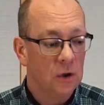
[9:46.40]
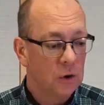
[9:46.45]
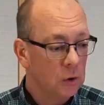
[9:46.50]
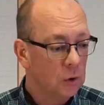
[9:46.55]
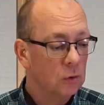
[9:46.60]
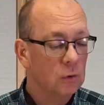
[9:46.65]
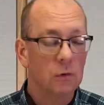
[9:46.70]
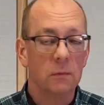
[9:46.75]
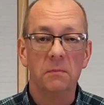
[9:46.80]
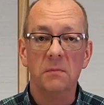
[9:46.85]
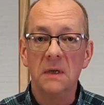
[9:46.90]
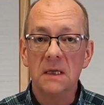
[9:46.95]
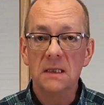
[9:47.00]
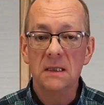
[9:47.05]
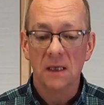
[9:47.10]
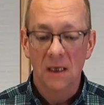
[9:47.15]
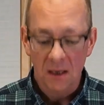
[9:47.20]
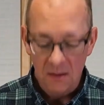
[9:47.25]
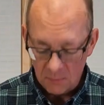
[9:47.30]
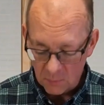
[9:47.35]
You're
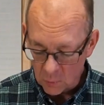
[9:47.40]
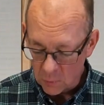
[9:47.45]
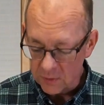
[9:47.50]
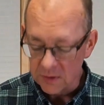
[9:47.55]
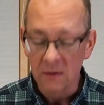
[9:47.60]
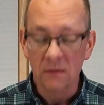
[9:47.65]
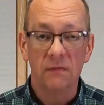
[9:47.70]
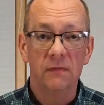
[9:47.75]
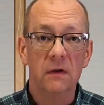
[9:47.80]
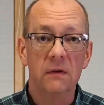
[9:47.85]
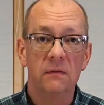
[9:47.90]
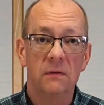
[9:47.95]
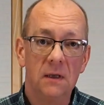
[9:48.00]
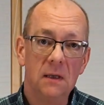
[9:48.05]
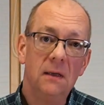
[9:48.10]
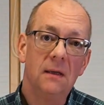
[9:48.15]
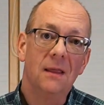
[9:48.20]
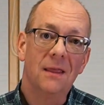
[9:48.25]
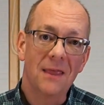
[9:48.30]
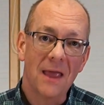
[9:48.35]
missing more than
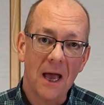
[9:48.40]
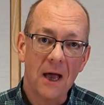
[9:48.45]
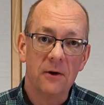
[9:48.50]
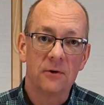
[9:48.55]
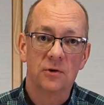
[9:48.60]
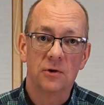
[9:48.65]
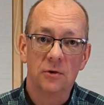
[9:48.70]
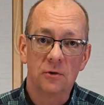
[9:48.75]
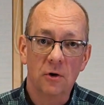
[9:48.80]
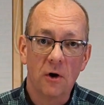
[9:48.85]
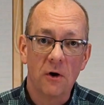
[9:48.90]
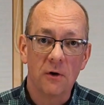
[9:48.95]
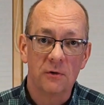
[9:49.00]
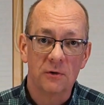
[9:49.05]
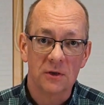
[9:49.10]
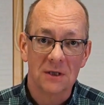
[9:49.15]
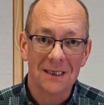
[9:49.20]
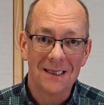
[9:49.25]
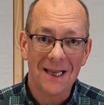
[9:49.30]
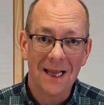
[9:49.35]

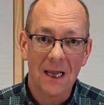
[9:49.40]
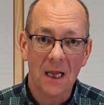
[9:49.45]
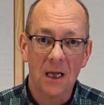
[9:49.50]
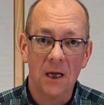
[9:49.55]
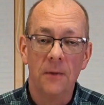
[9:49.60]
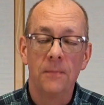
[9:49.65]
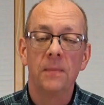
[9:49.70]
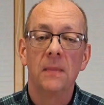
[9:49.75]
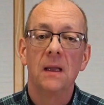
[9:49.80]
$15,000 a day